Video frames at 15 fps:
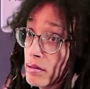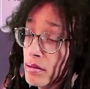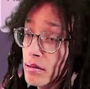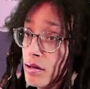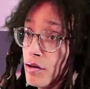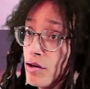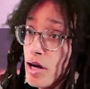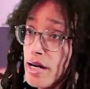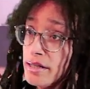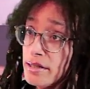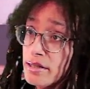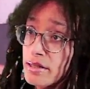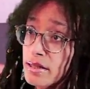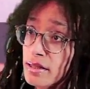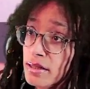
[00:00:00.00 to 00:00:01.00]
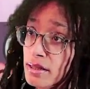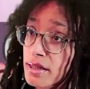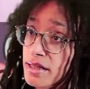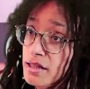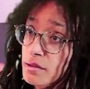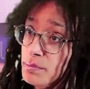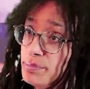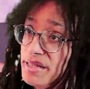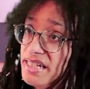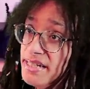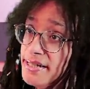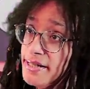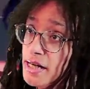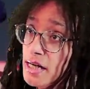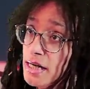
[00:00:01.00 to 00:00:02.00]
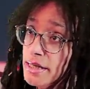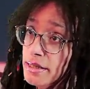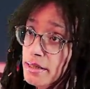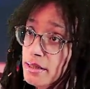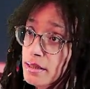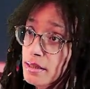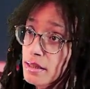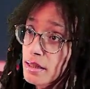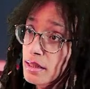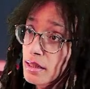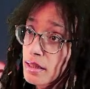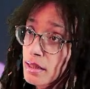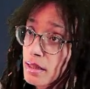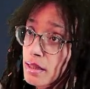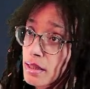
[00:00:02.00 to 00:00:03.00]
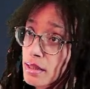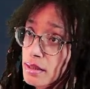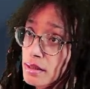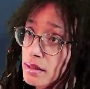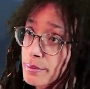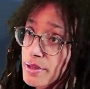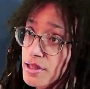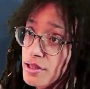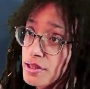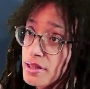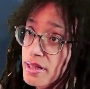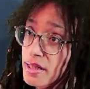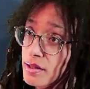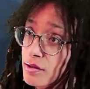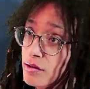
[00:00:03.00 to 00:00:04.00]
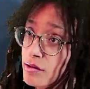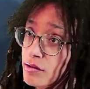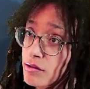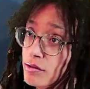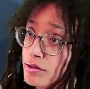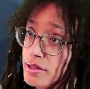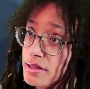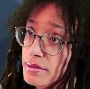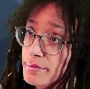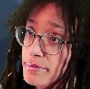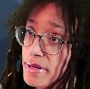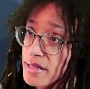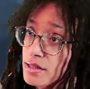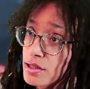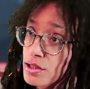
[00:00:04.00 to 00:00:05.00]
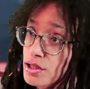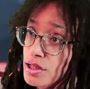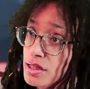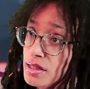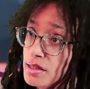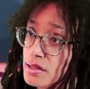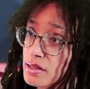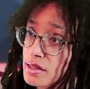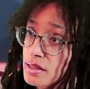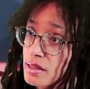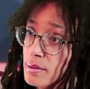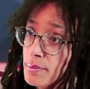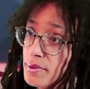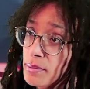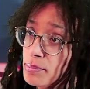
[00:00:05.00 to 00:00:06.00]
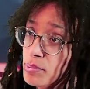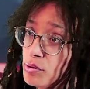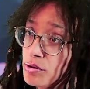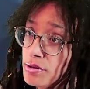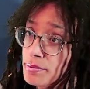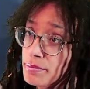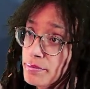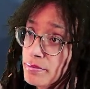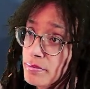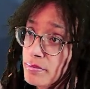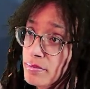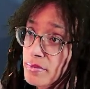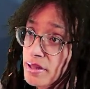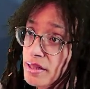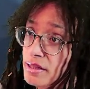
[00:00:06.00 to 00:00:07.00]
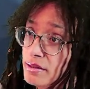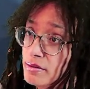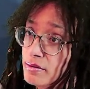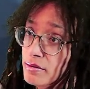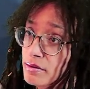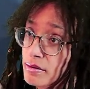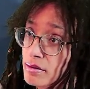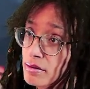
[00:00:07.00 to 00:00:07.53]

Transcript: All right, it has begun. Let me just get all these messages. I'm gonna put them in a